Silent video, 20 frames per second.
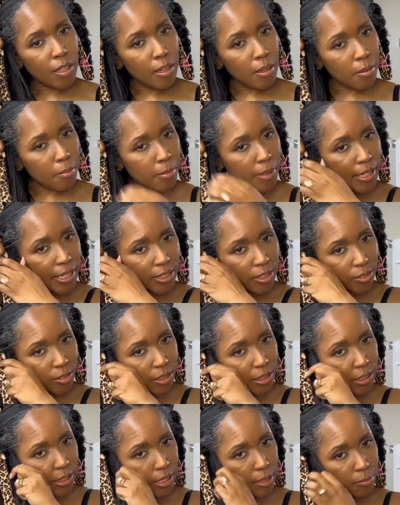But as you
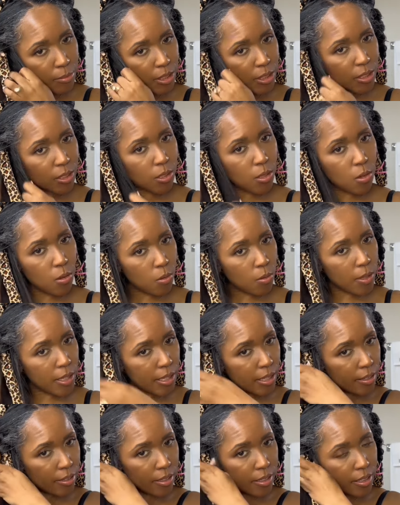see, I'm just going
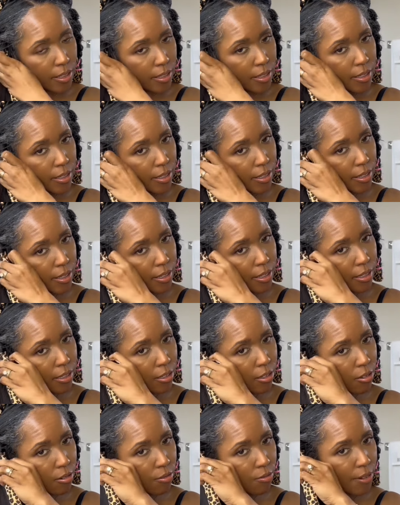
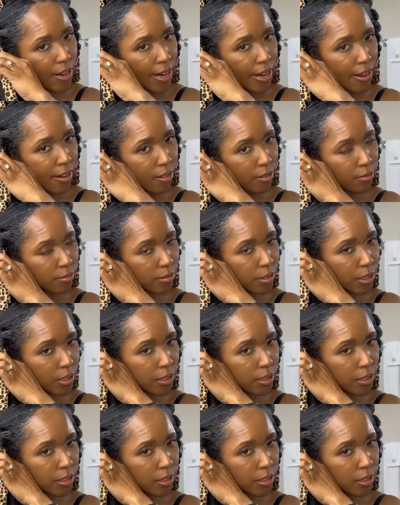around.